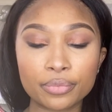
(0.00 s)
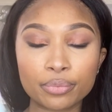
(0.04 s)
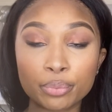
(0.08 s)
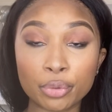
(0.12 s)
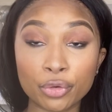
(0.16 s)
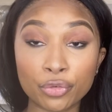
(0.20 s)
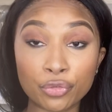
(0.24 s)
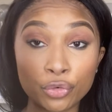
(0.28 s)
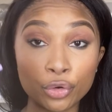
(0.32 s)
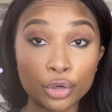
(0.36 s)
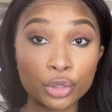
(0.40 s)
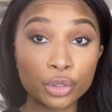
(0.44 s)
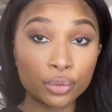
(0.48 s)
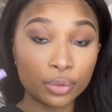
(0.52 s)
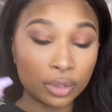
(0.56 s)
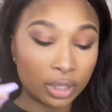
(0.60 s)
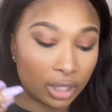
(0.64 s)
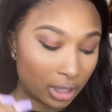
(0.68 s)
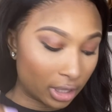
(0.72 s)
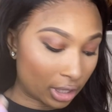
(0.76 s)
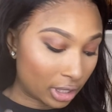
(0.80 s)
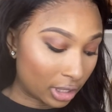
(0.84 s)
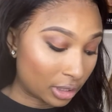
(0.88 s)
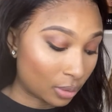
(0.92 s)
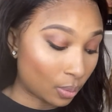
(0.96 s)
before you
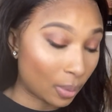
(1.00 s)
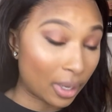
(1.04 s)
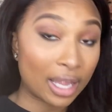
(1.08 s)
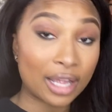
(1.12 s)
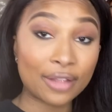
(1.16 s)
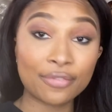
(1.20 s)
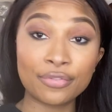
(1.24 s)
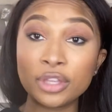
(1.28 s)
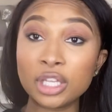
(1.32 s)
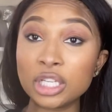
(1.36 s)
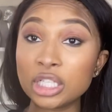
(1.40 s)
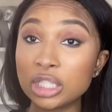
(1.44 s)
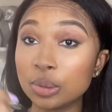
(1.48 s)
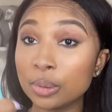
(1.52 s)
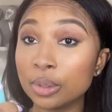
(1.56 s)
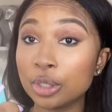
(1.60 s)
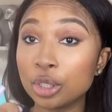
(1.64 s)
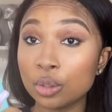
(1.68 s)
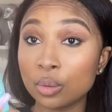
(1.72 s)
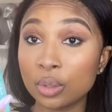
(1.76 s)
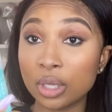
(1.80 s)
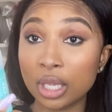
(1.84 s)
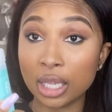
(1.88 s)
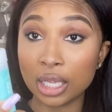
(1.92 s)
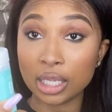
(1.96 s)
get this wet. This one
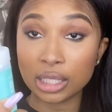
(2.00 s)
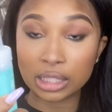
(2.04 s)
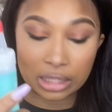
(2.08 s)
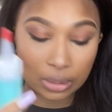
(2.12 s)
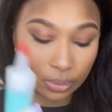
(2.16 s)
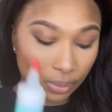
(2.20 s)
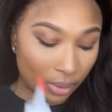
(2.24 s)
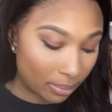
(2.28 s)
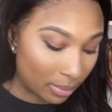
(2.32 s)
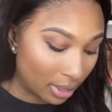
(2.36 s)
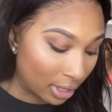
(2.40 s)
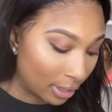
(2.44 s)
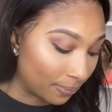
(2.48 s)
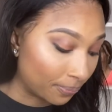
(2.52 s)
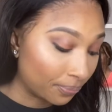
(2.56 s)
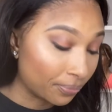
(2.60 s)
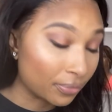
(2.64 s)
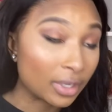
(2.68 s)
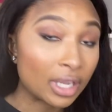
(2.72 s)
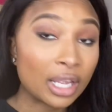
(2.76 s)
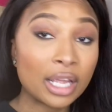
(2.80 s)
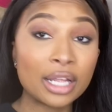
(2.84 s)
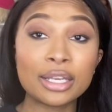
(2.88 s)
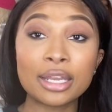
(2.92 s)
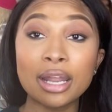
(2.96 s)
you can swim in.
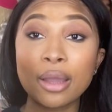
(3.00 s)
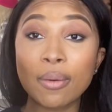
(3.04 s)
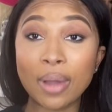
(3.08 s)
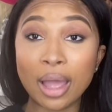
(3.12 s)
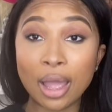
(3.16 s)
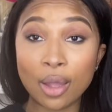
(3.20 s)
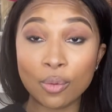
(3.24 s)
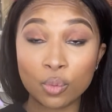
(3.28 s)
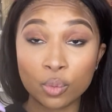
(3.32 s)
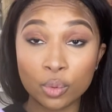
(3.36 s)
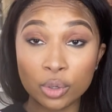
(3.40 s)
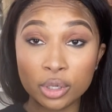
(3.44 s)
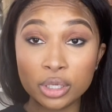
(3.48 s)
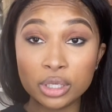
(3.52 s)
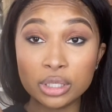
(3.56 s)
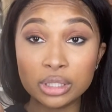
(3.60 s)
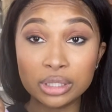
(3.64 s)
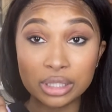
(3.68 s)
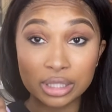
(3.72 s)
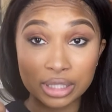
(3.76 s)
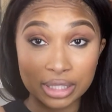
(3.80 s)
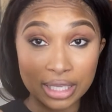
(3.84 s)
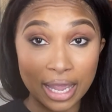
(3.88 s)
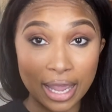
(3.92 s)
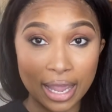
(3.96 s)
Now, I will
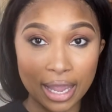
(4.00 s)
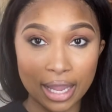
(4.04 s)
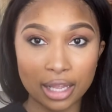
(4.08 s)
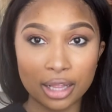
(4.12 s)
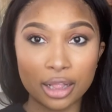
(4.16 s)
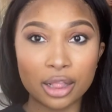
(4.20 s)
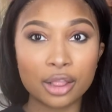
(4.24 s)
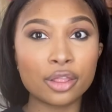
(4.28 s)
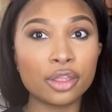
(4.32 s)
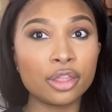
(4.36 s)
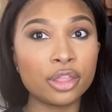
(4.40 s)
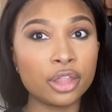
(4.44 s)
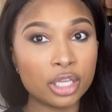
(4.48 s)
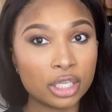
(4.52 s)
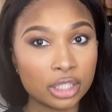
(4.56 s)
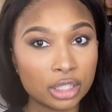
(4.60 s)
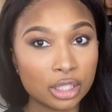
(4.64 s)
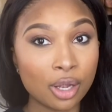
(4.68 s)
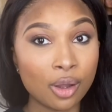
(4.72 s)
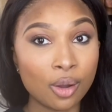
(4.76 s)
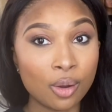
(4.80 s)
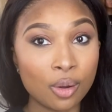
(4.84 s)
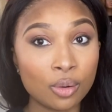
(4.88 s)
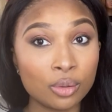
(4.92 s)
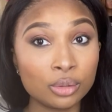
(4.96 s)
say this
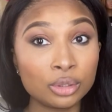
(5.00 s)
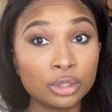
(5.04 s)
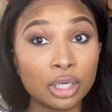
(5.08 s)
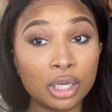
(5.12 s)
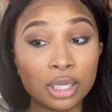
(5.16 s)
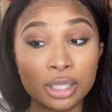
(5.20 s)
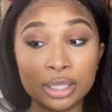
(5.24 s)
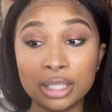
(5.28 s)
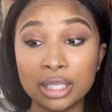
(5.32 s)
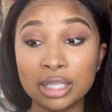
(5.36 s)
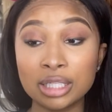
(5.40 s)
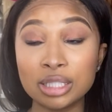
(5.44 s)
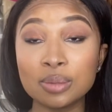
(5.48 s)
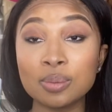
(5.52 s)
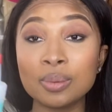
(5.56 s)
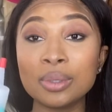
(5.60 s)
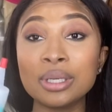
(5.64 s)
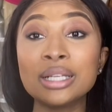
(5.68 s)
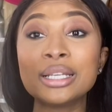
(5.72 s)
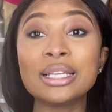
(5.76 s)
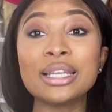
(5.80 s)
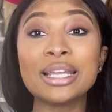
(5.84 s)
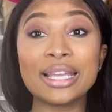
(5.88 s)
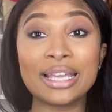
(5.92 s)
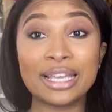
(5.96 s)
hold on this
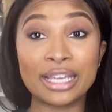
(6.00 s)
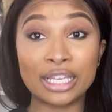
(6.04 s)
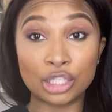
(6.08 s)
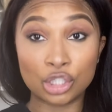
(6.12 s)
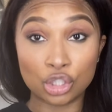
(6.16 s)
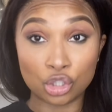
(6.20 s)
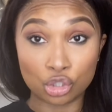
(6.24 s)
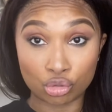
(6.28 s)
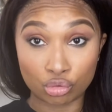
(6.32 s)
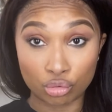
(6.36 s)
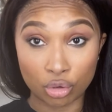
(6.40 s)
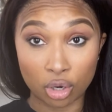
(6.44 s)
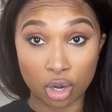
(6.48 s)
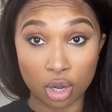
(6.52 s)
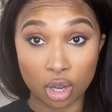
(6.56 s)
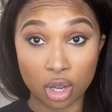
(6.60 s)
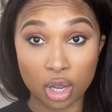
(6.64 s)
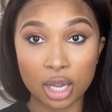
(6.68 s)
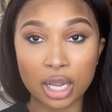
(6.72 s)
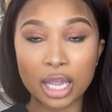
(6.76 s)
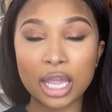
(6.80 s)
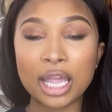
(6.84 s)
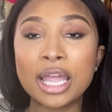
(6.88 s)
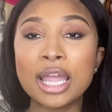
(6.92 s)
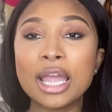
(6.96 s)
one is
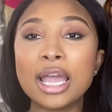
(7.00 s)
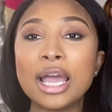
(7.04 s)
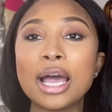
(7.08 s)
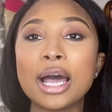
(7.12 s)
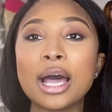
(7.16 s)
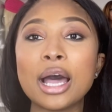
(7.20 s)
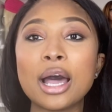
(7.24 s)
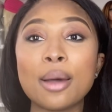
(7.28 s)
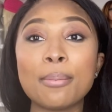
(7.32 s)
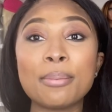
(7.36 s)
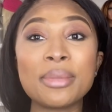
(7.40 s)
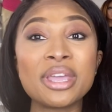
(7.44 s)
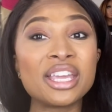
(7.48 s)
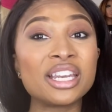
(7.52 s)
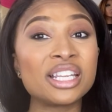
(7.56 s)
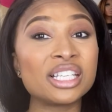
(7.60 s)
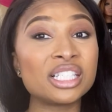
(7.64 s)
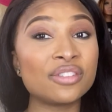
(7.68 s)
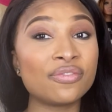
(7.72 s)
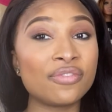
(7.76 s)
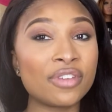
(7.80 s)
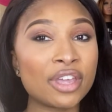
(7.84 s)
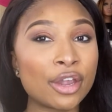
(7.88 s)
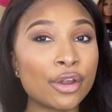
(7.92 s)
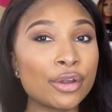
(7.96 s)
strong. It
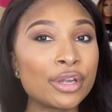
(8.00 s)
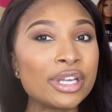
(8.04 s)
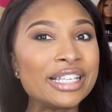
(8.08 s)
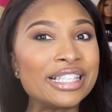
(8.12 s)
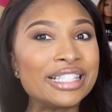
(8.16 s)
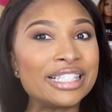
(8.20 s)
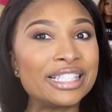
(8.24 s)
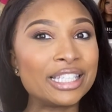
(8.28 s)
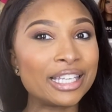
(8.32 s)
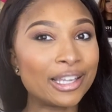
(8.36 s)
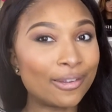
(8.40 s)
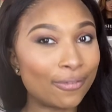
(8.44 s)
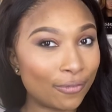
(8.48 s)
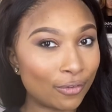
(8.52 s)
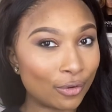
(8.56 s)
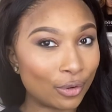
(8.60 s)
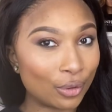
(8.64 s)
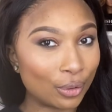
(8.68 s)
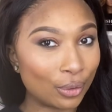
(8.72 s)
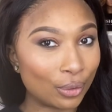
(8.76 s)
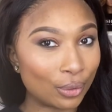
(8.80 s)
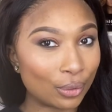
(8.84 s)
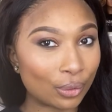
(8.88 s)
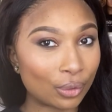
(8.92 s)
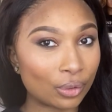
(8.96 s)
is very
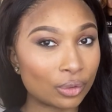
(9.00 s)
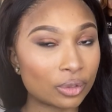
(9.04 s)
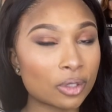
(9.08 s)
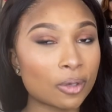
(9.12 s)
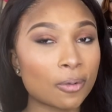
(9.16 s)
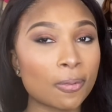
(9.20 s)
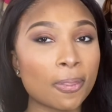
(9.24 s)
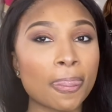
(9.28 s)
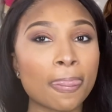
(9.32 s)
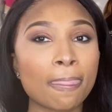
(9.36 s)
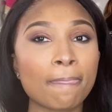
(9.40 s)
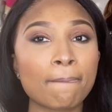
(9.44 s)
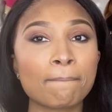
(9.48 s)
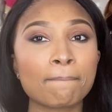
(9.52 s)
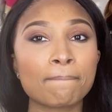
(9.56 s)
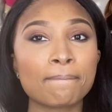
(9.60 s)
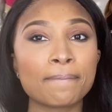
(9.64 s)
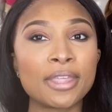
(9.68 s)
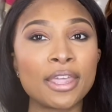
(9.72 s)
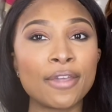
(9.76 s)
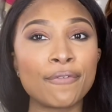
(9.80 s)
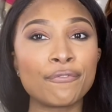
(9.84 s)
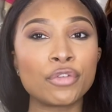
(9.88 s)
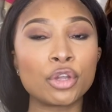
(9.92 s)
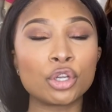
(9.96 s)
difficult
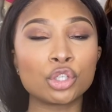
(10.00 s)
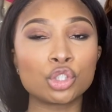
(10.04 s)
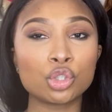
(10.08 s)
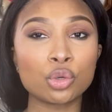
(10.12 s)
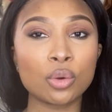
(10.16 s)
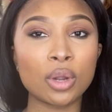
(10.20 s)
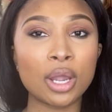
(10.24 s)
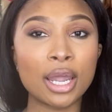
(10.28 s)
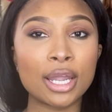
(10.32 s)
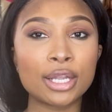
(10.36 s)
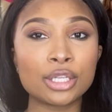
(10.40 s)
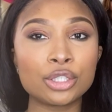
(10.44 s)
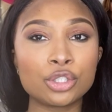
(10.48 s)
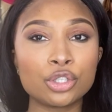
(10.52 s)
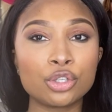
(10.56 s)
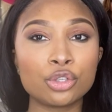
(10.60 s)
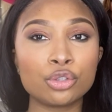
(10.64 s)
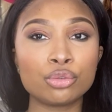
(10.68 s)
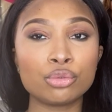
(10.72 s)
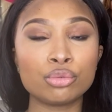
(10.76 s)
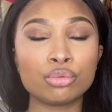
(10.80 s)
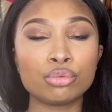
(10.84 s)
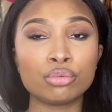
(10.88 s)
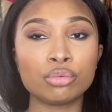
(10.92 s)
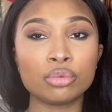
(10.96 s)
if you're trying
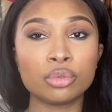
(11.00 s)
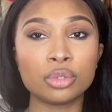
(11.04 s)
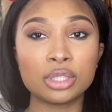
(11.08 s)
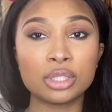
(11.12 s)
to